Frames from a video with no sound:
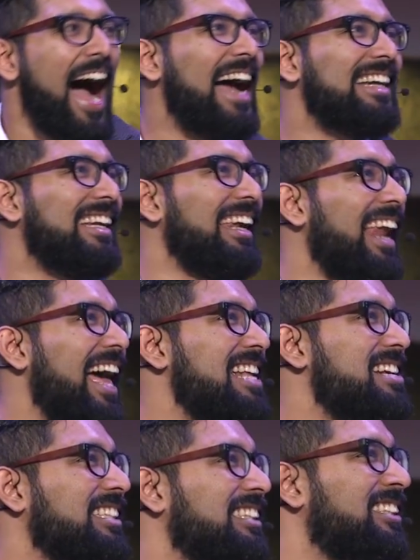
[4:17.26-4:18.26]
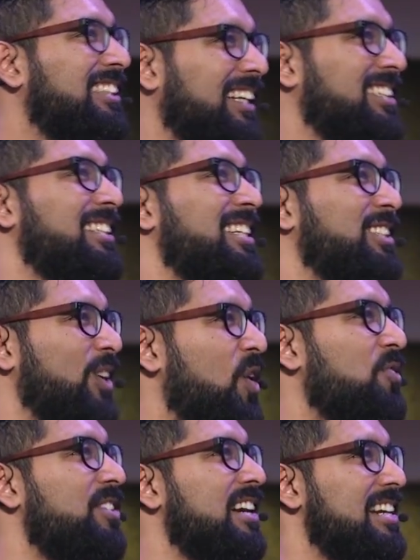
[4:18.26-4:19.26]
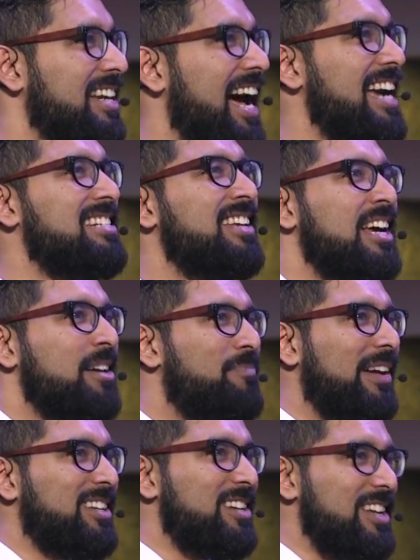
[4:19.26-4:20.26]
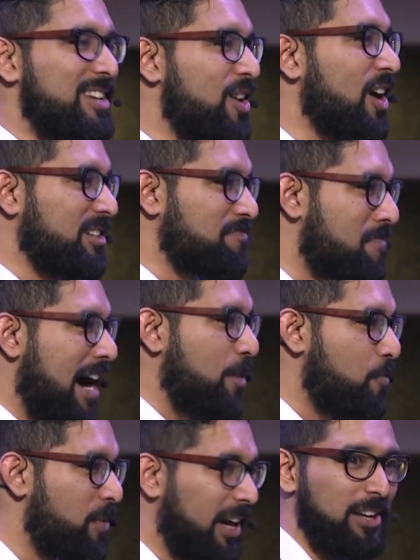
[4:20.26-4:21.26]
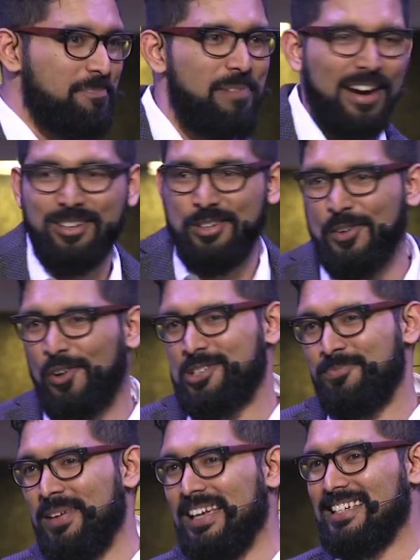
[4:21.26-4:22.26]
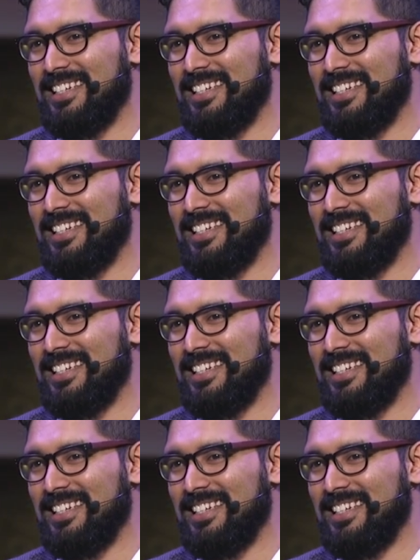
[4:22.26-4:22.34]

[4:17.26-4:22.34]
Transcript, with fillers: I'd like success overnight, but not my will, but yours be